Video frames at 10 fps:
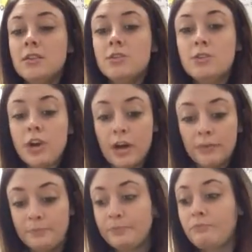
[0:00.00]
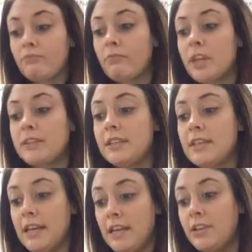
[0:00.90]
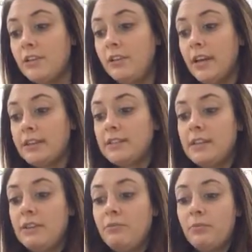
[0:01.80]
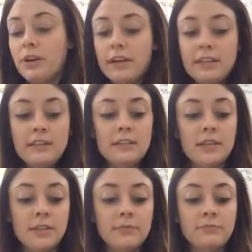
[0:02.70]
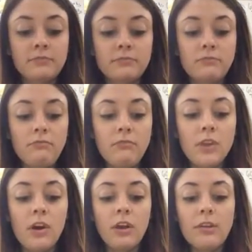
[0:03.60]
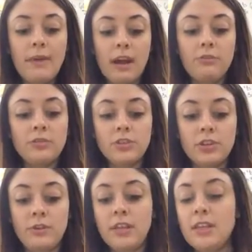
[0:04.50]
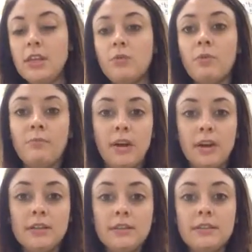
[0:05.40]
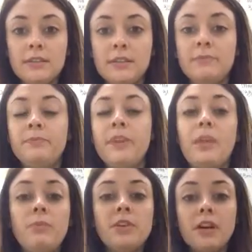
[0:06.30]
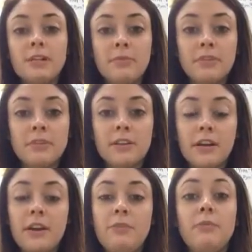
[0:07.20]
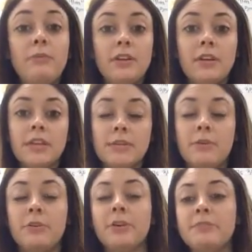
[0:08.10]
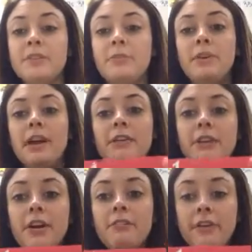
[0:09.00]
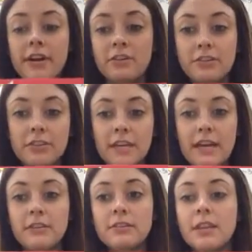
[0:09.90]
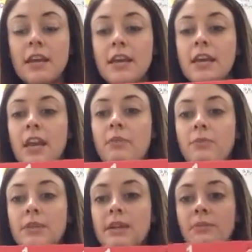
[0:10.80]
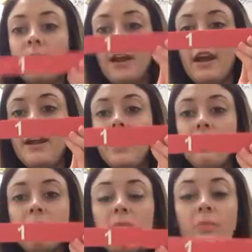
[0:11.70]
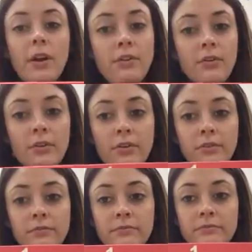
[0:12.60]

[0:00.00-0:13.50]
So, today your lesson was all about showing equal parts. And we talked about this already when we did our small groups. And we got out our fraction tiles, and we said when I have one whole